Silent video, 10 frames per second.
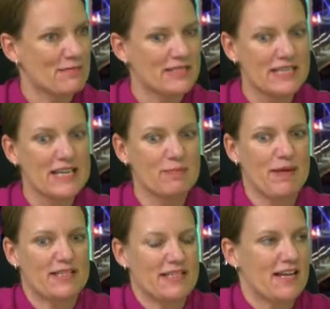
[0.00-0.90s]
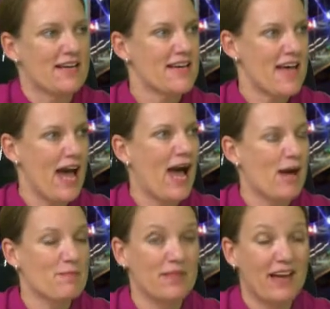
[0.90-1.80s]
see it better.
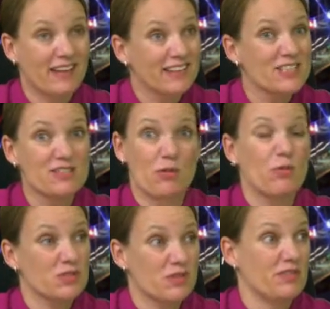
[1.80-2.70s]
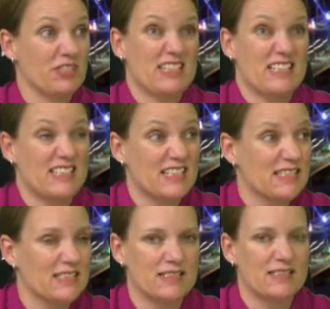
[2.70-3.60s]
And this also just
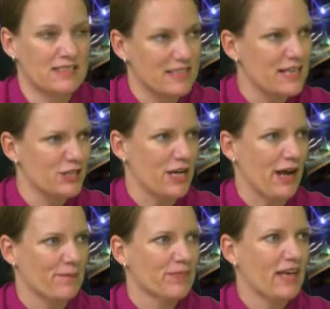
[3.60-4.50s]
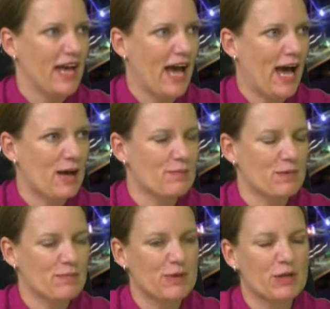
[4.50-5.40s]
assists the teacher
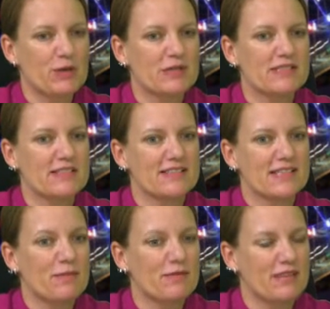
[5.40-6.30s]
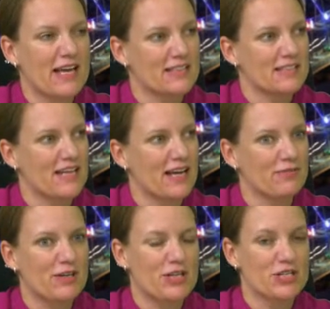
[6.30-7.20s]
because some of that stuff,
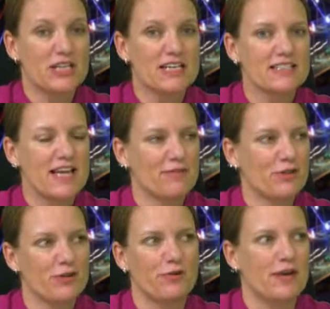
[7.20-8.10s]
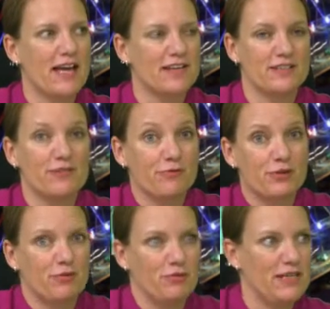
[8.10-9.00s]
she doesn't have to create
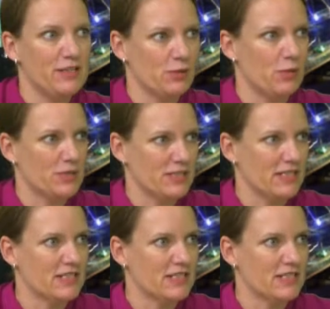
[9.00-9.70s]
different resources.